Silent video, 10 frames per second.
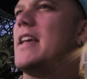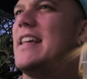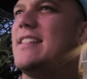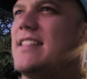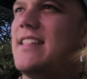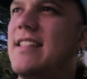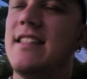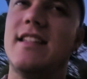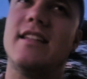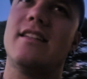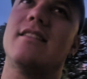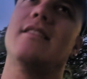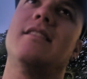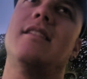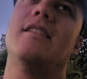easy,
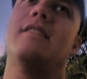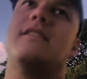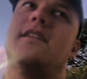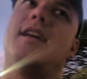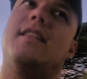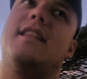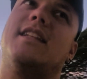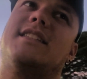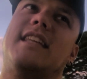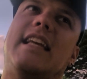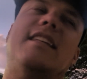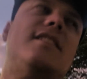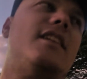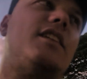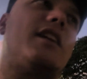and that it's
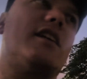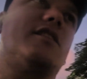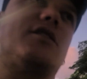easy to get